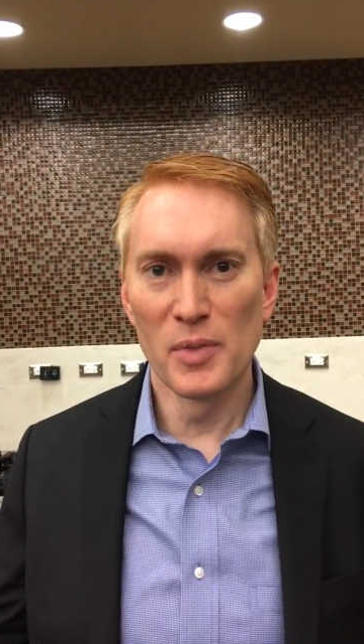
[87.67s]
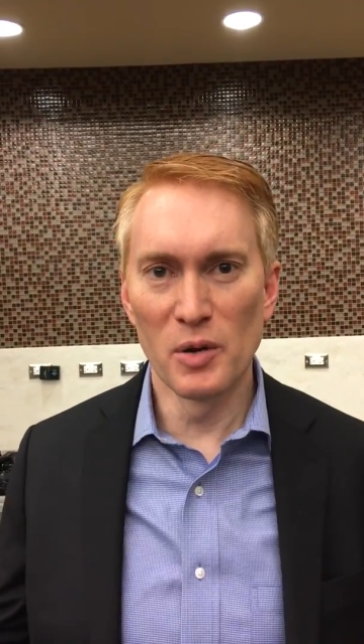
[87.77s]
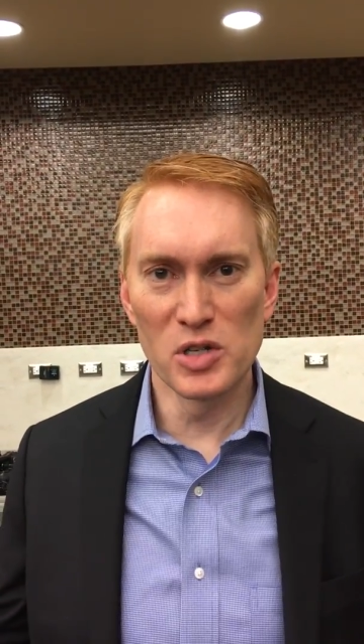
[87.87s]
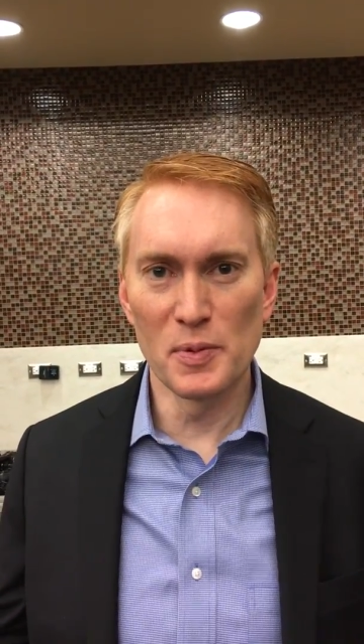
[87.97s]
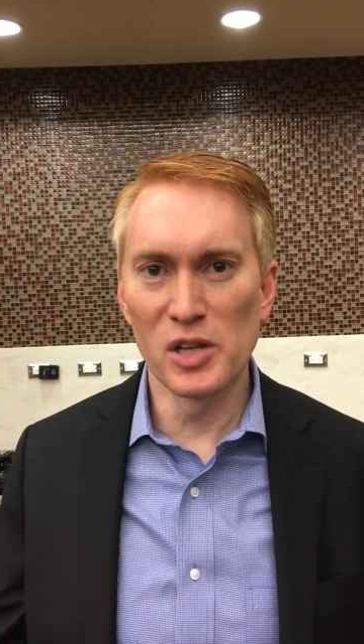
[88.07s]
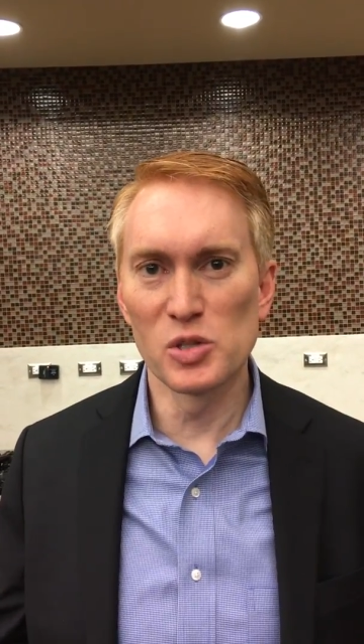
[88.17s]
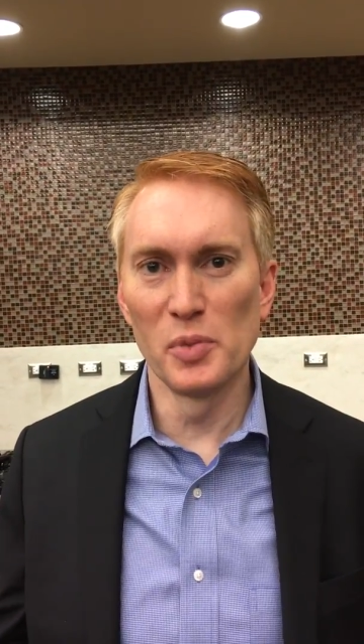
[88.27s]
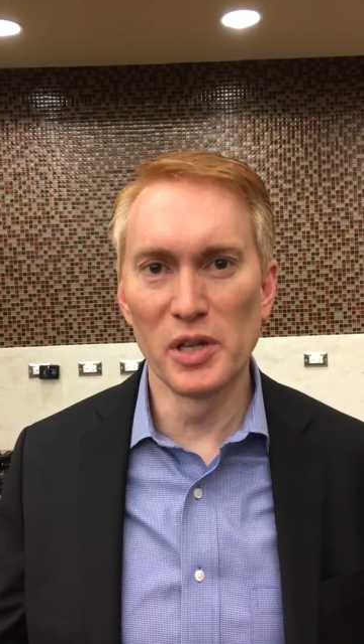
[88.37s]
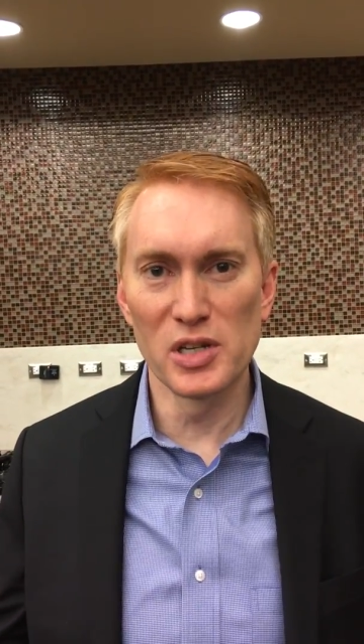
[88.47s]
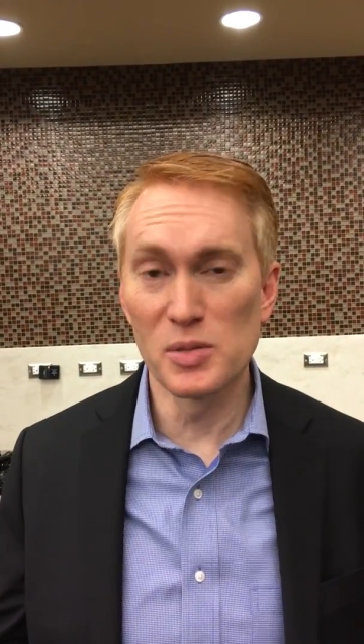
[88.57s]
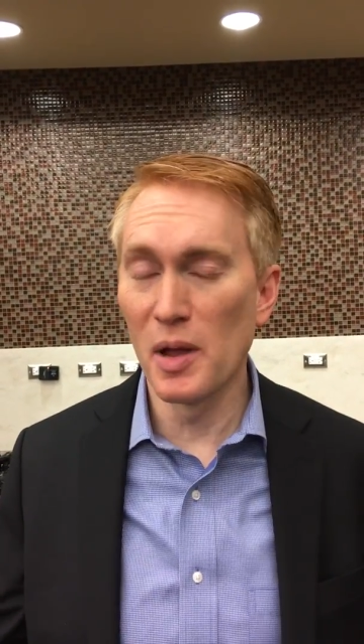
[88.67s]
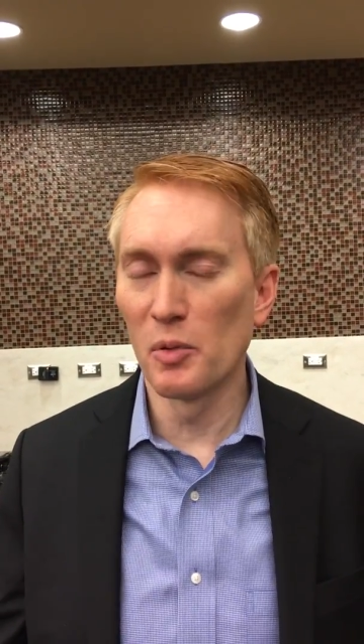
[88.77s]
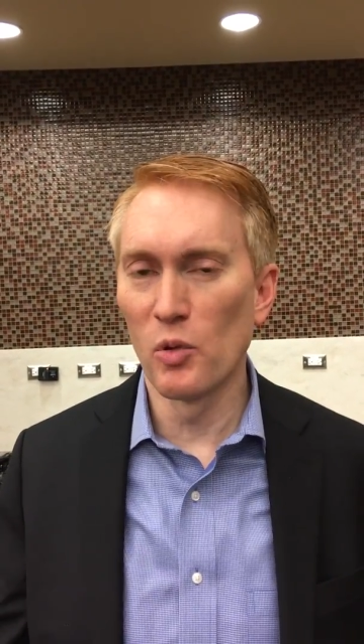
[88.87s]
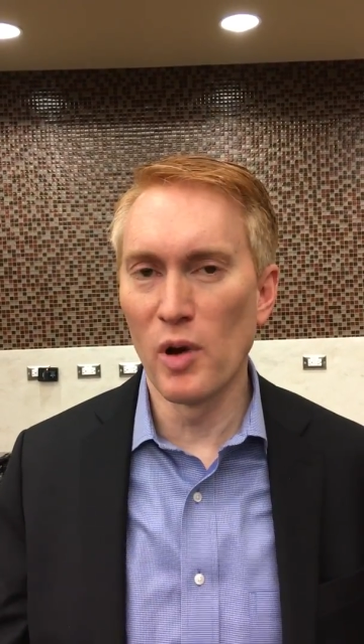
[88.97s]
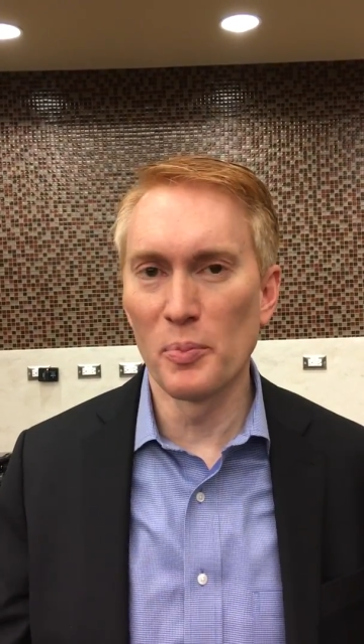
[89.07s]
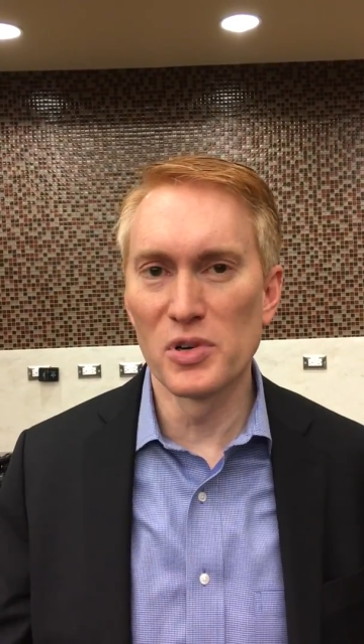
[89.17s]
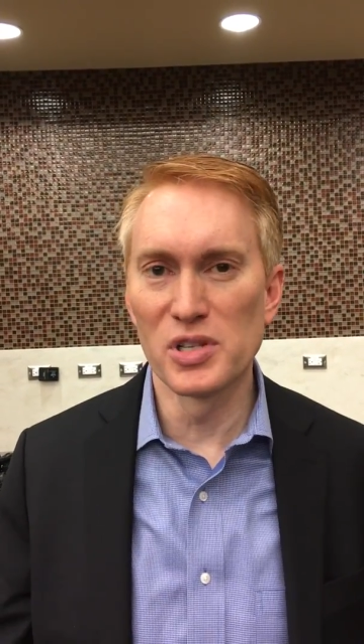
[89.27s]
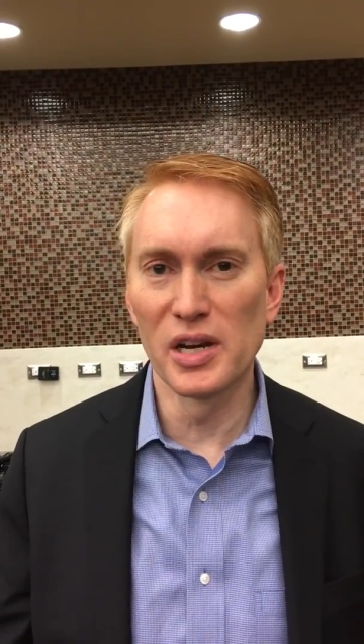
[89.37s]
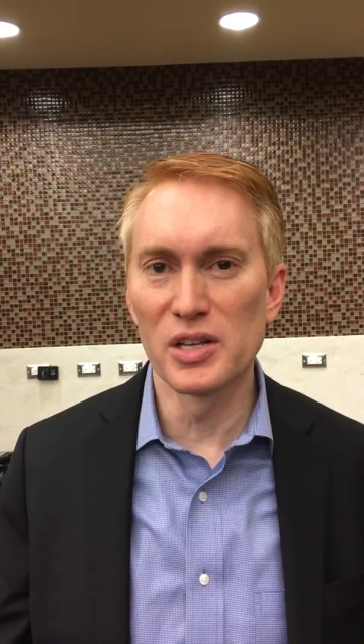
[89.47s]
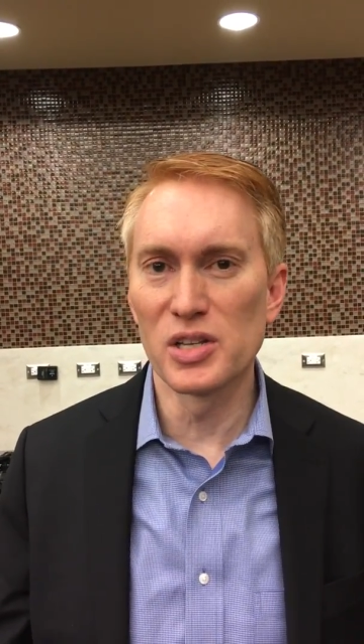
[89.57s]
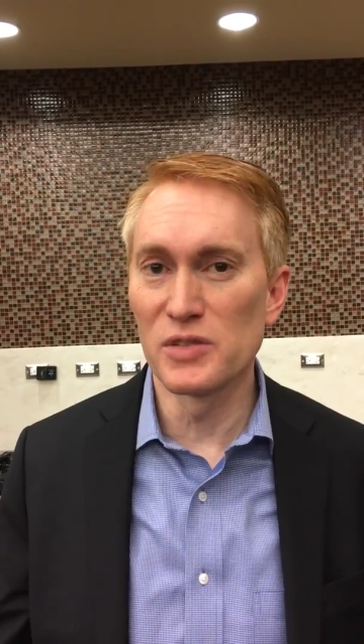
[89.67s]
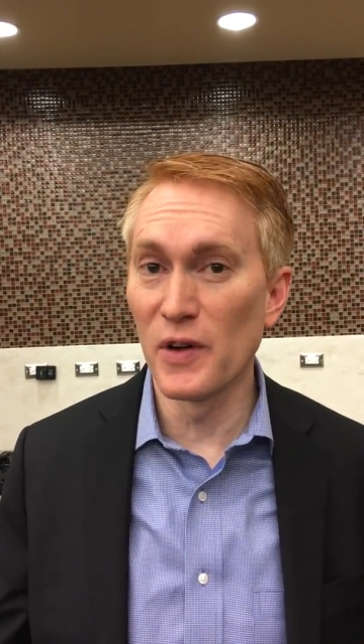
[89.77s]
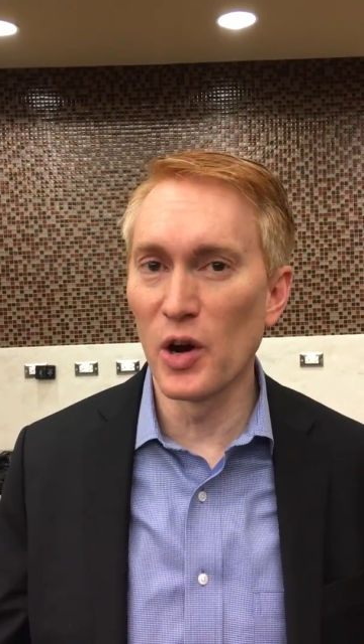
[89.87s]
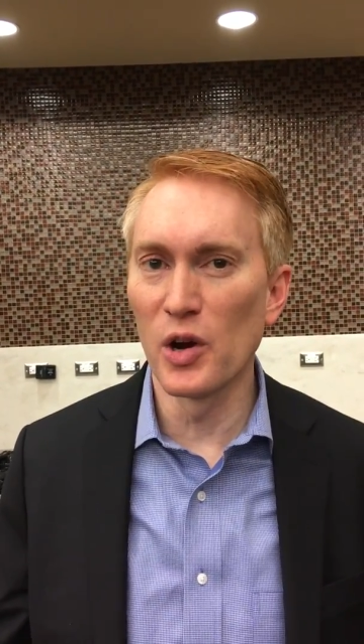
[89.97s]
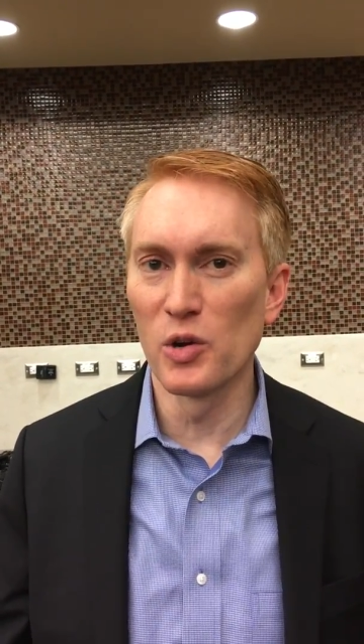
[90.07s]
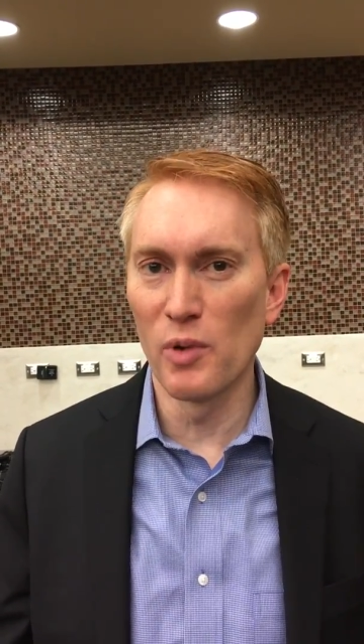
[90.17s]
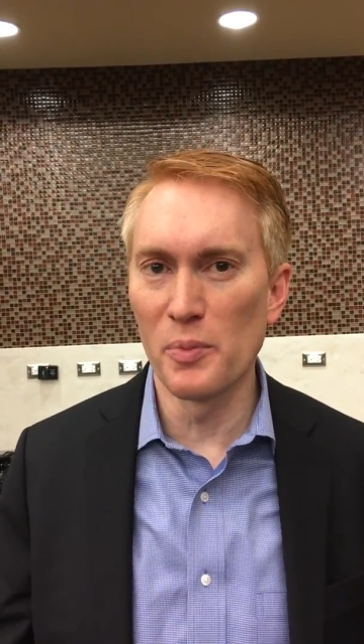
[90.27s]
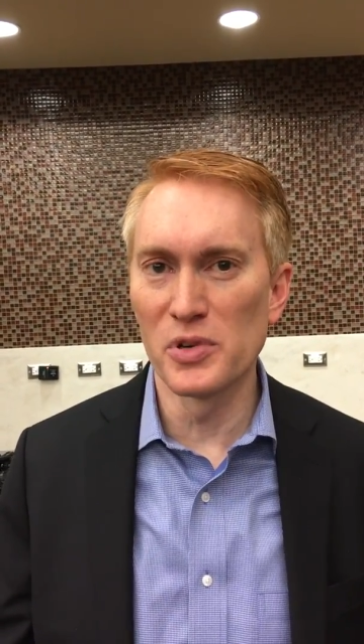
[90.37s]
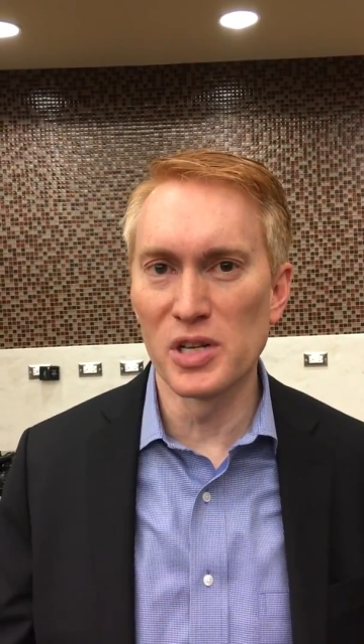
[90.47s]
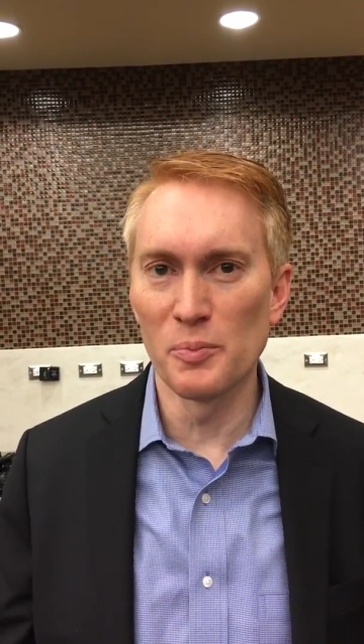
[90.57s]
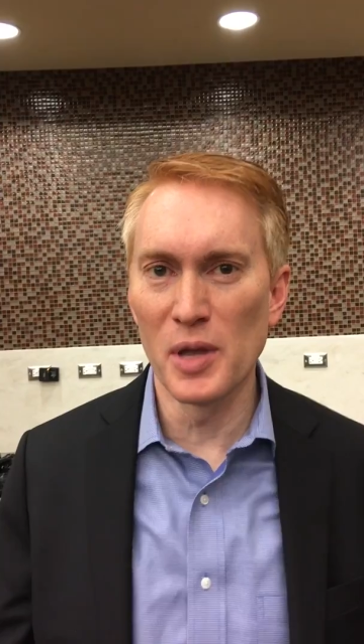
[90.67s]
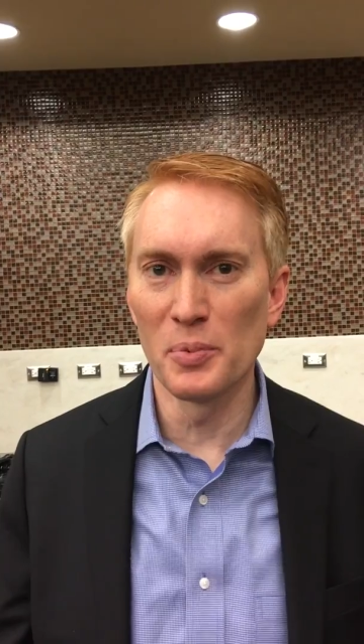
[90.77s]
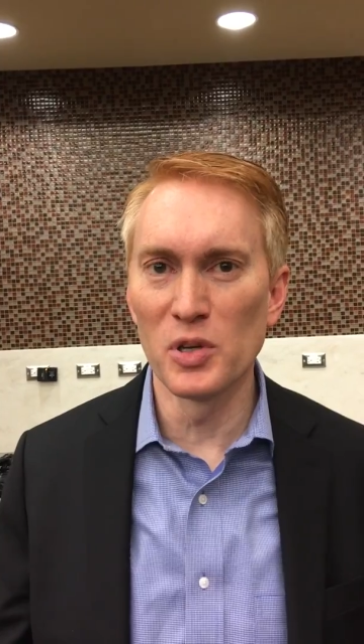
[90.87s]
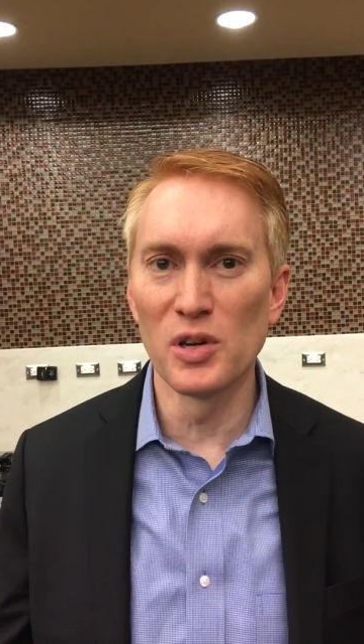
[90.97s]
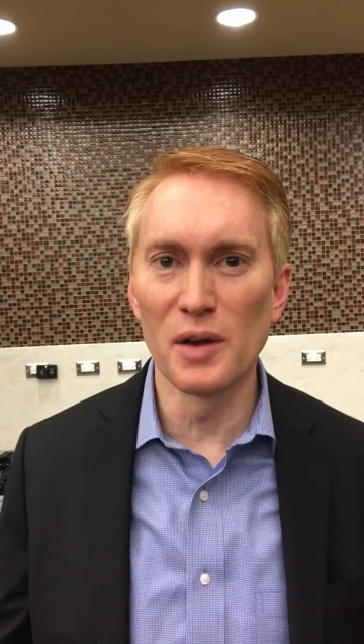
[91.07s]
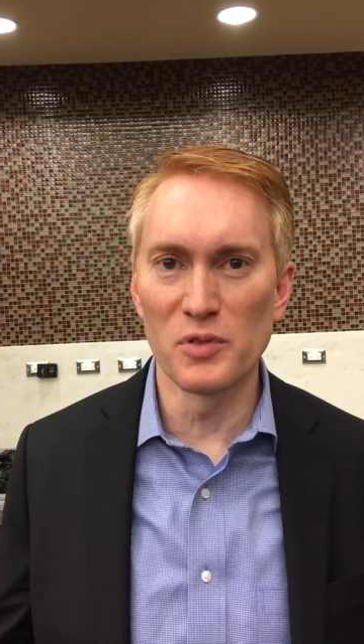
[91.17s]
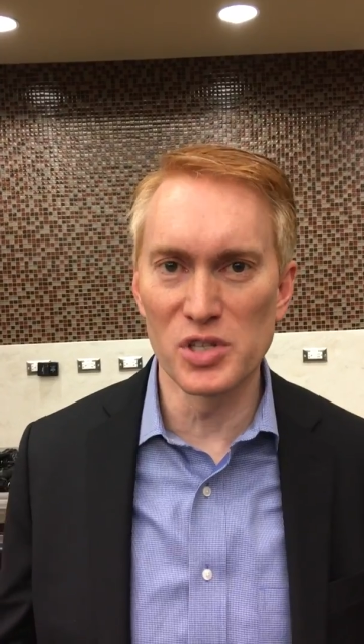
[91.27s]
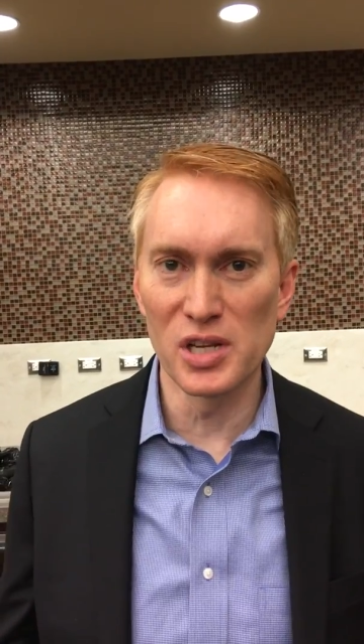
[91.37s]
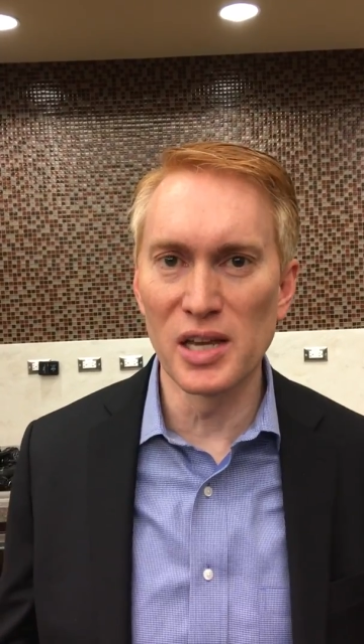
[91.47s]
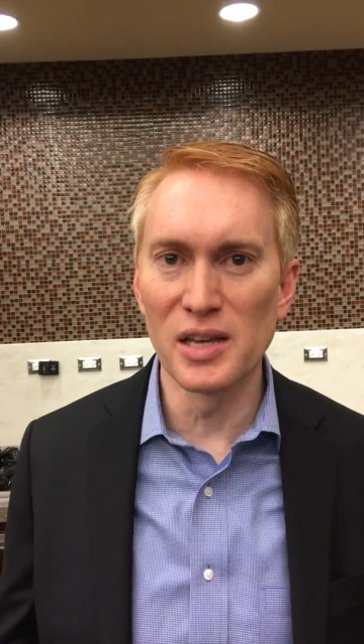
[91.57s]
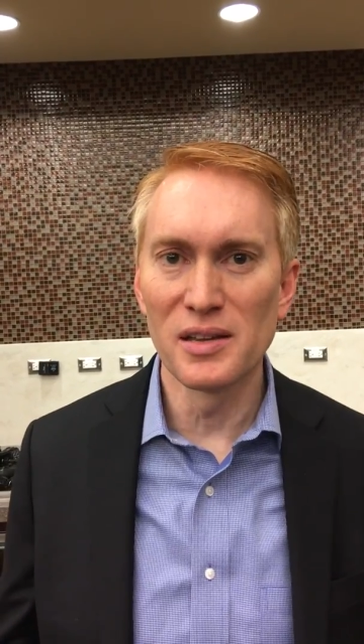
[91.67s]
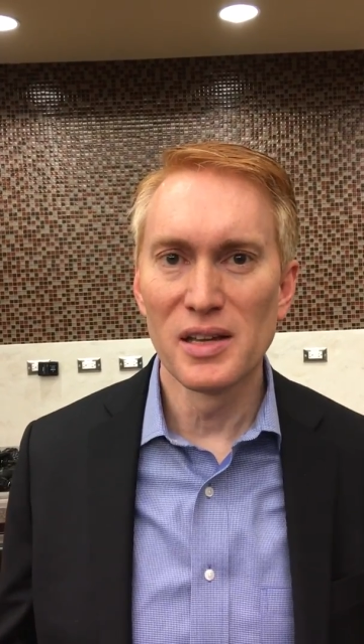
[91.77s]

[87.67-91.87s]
My responsibility is to be able to represent us. It's very hard to represent people you never see.